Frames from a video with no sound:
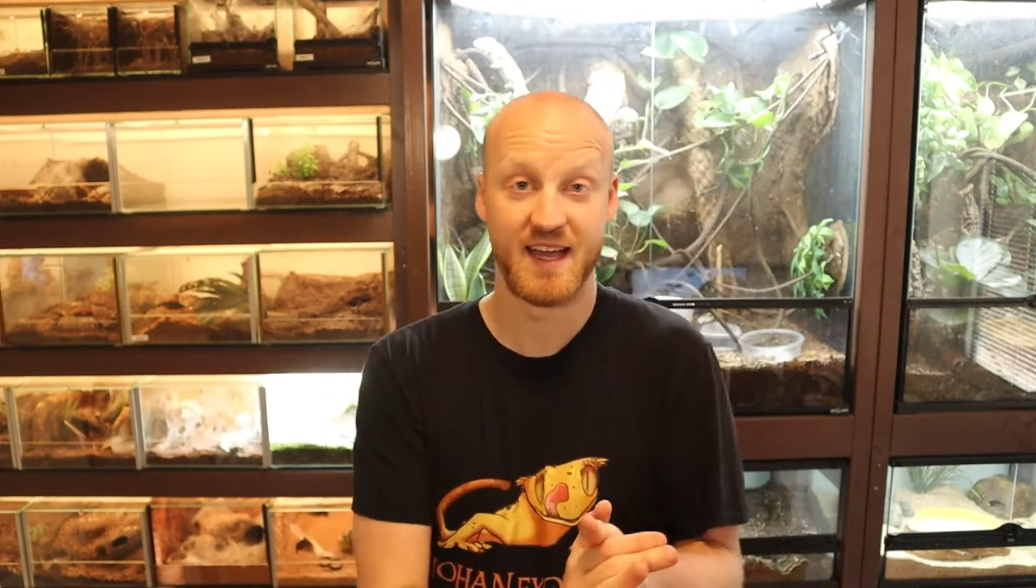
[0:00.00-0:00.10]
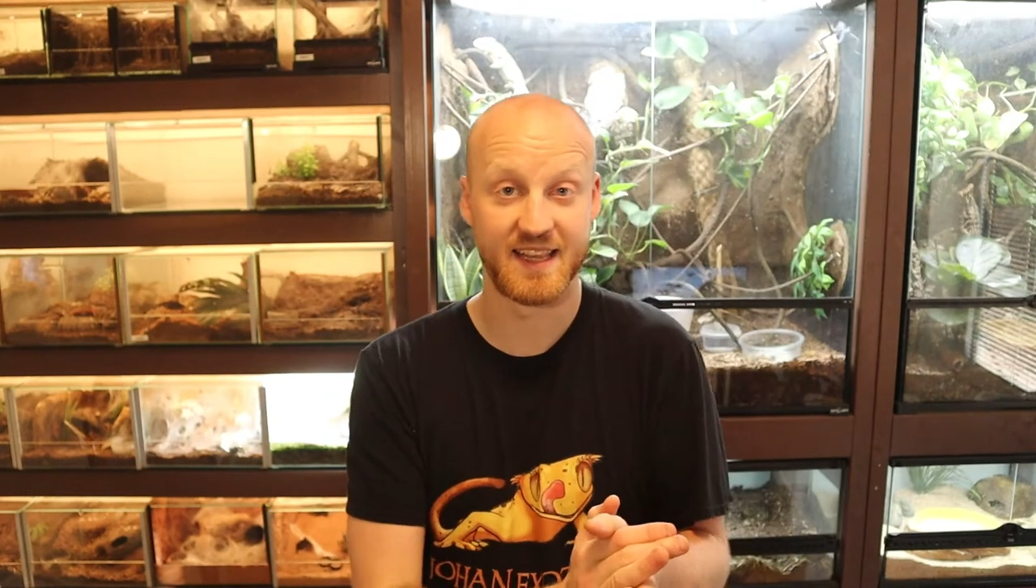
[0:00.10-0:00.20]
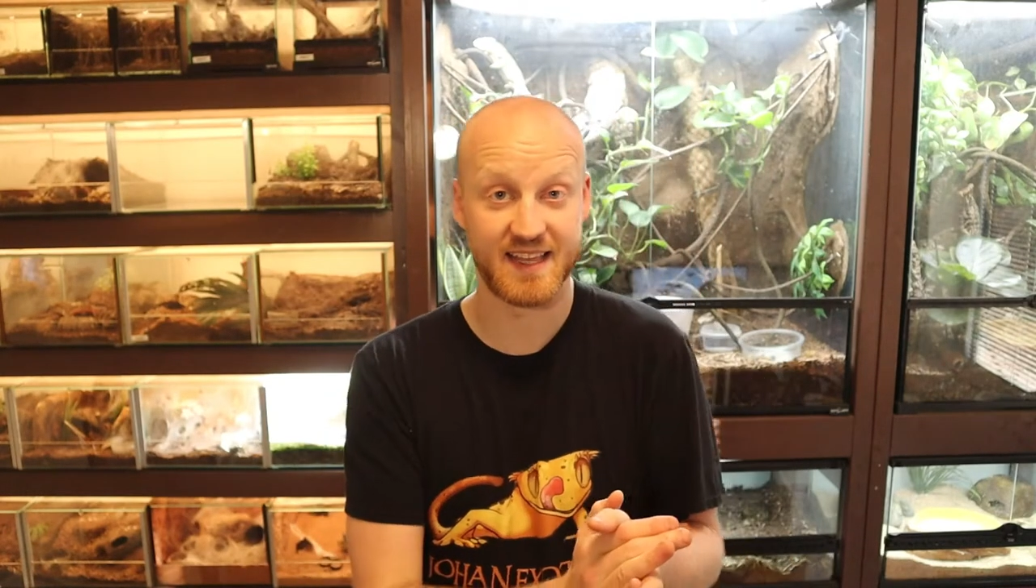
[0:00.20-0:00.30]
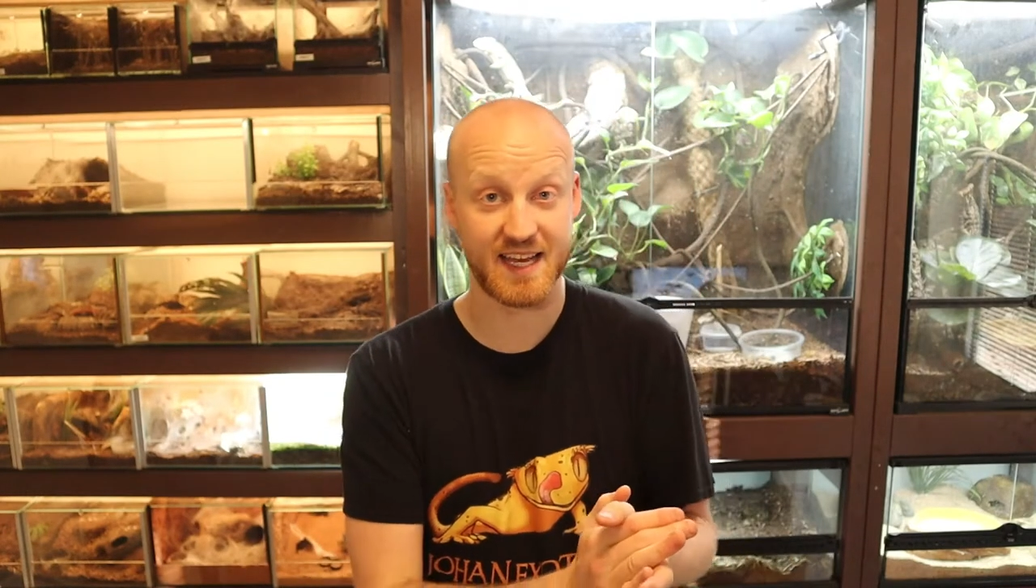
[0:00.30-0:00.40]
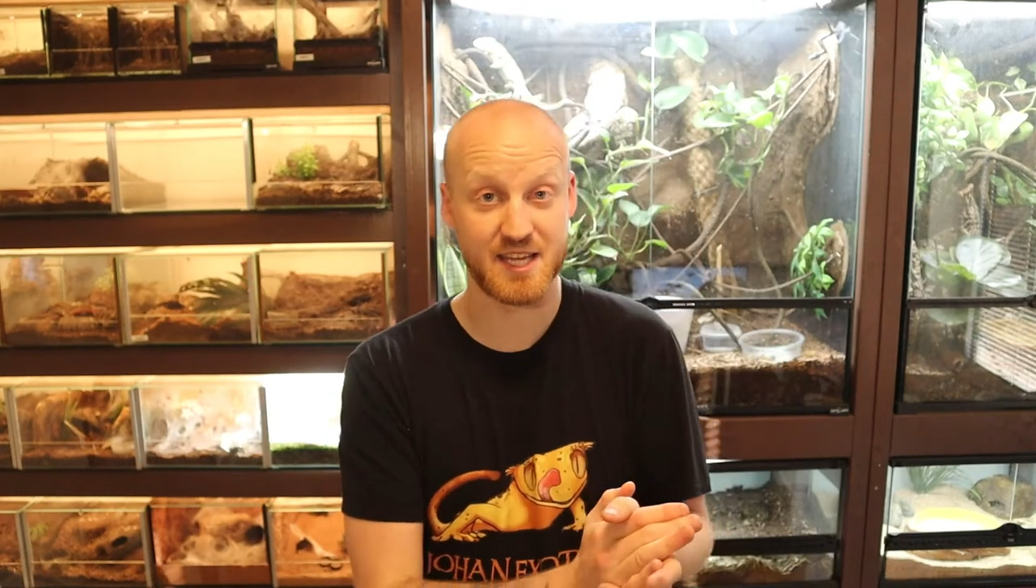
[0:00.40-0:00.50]

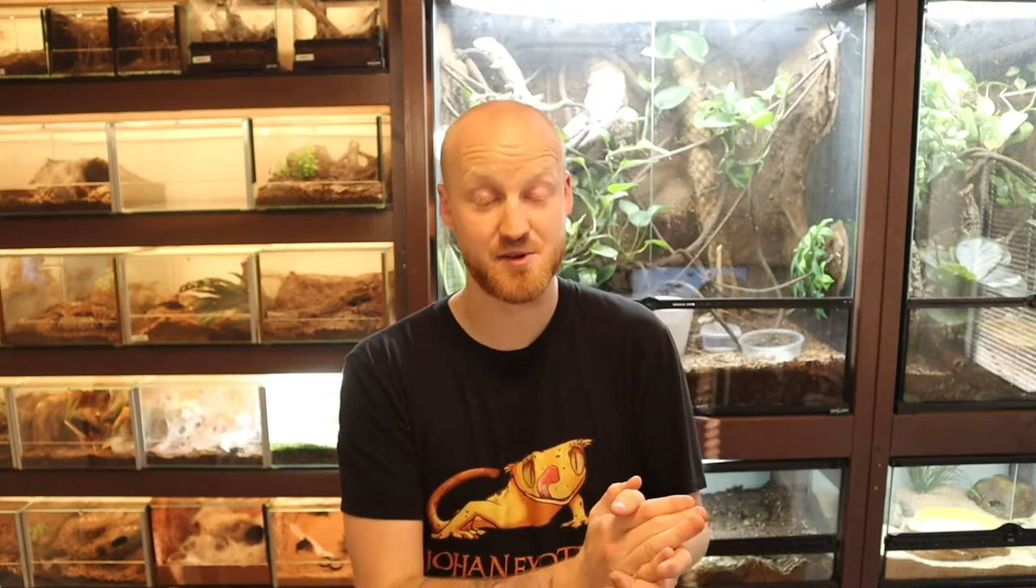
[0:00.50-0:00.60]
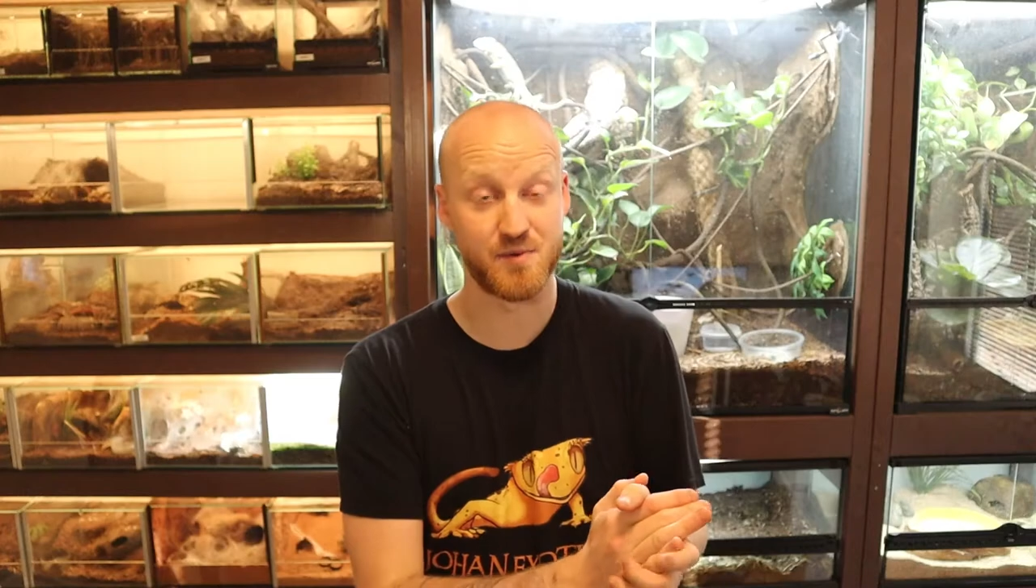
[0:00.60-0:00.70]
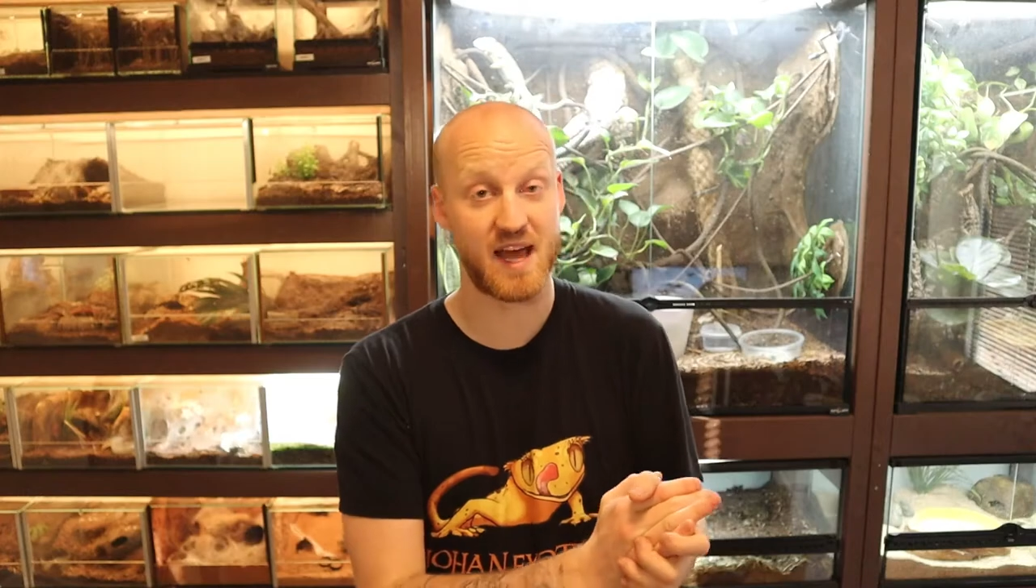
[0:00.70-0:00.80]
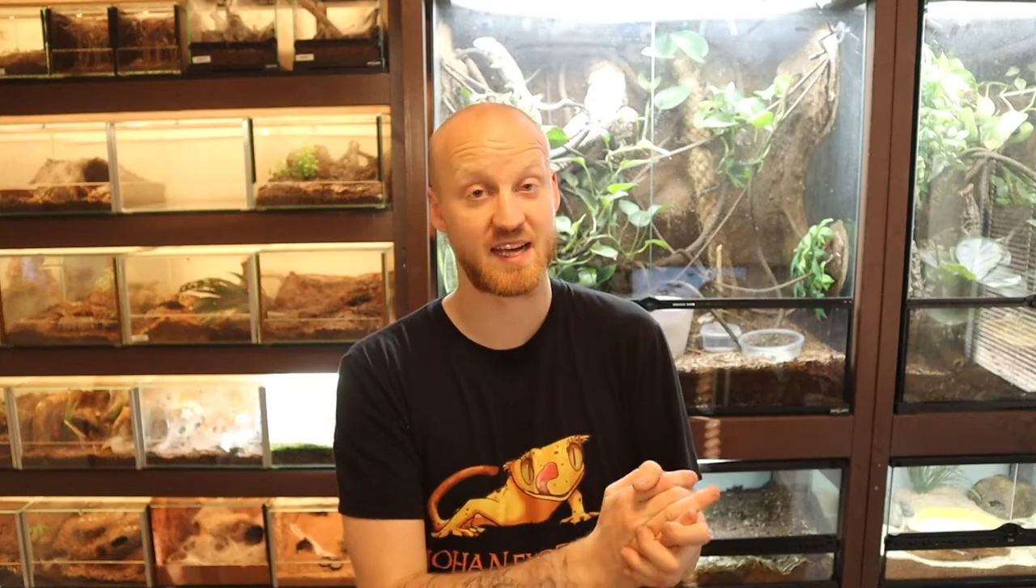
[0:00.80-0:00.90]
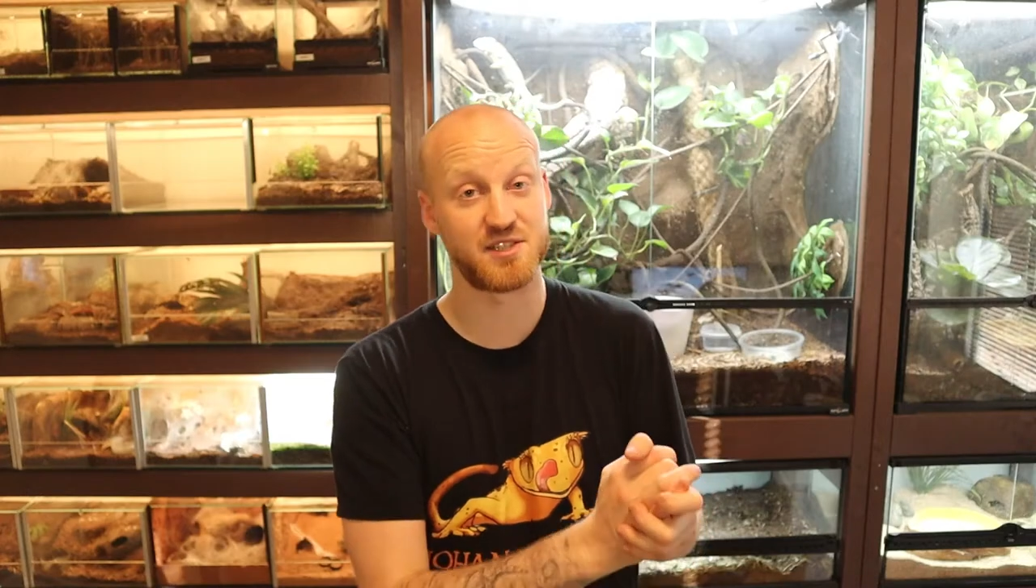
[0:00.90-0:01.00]
and then you
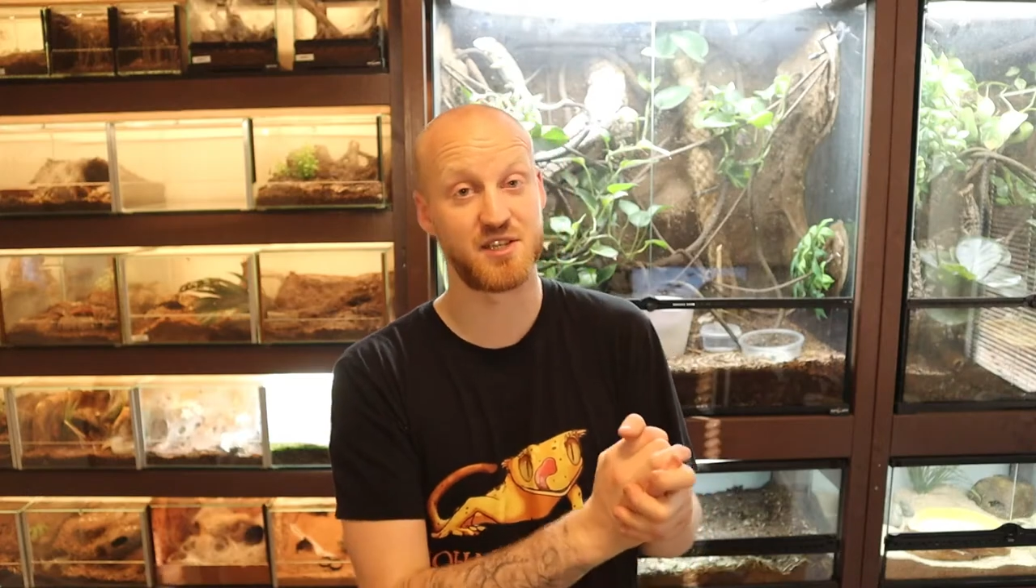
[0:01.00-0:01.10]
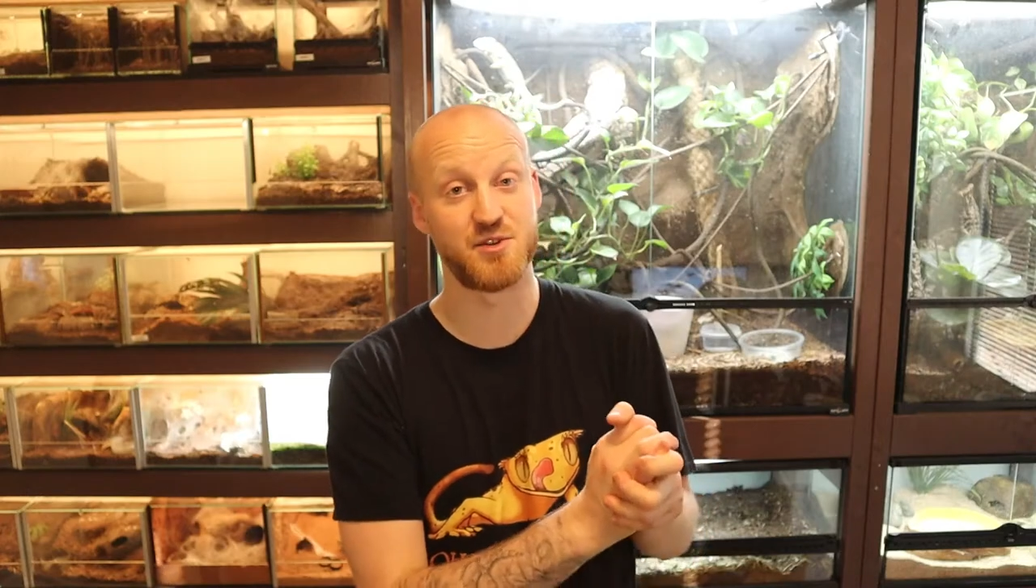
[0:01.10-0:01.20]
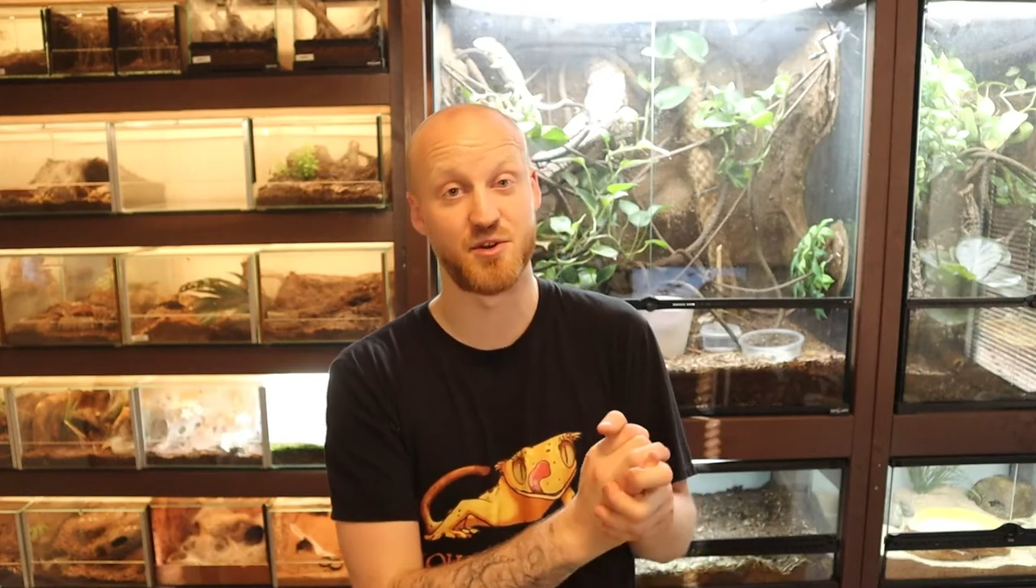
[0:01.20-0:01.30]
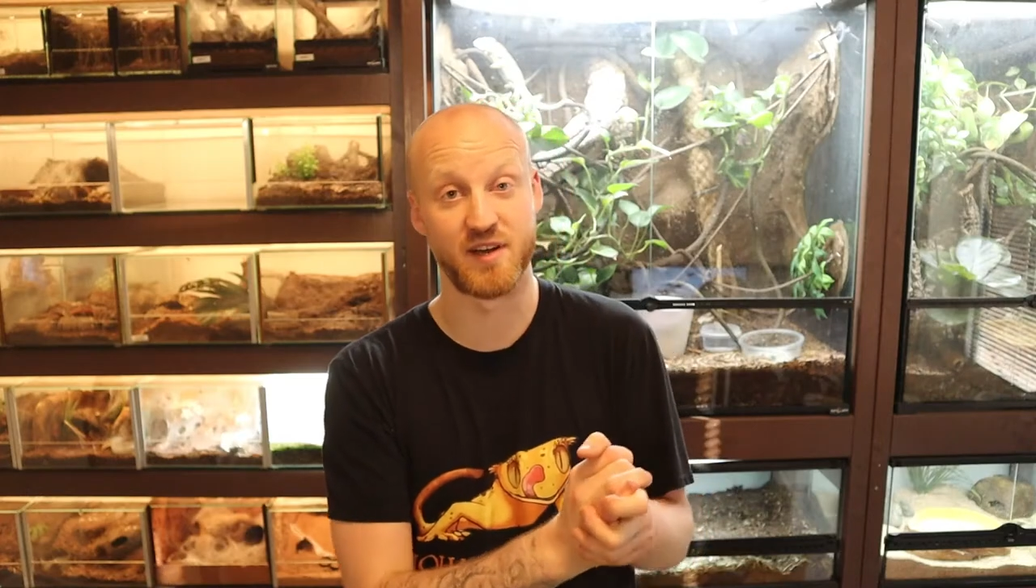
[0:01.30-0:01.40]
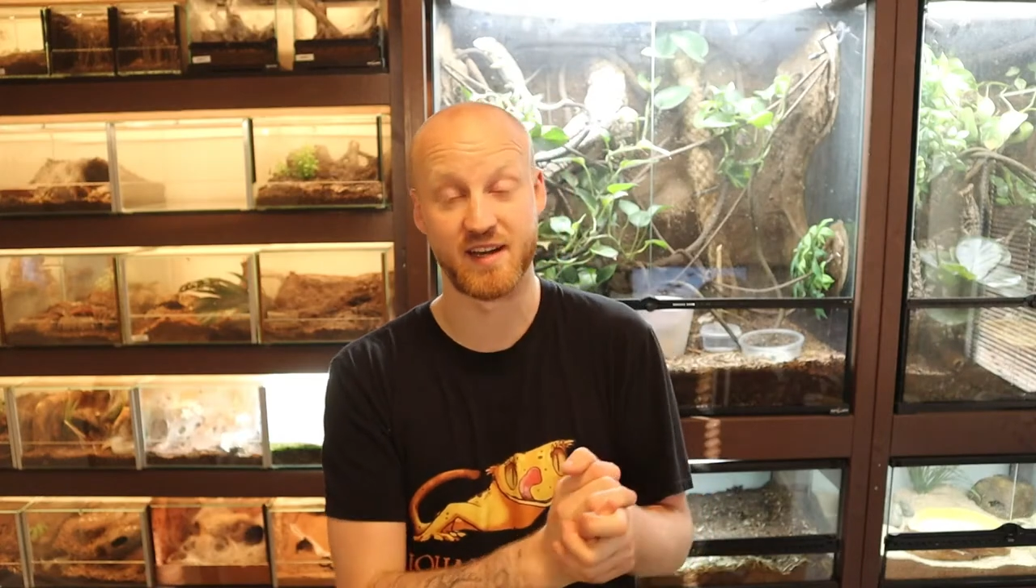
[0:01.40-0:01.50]
will actually
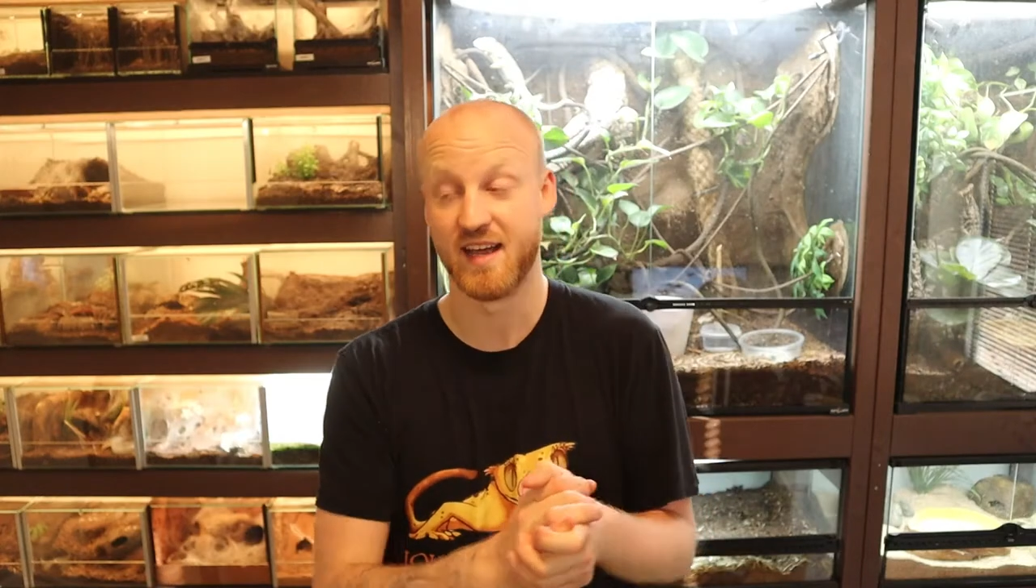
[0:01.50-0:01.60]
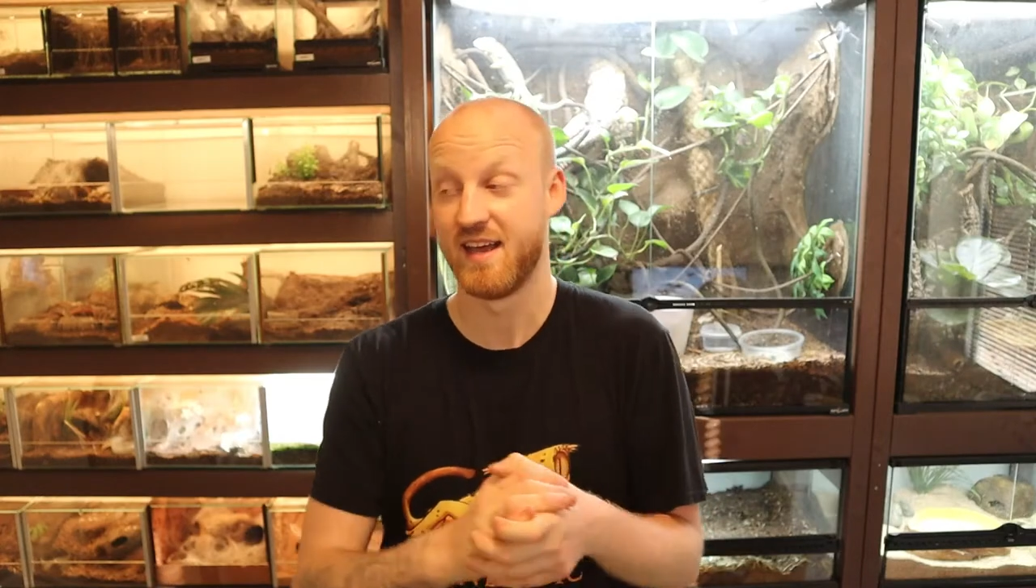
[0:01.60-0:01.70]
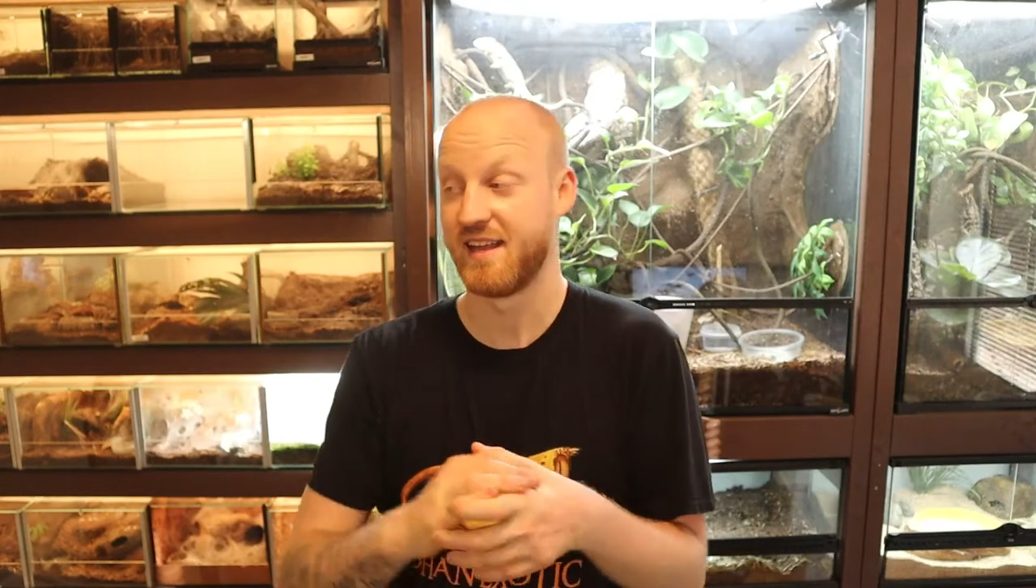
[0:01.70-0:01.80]
join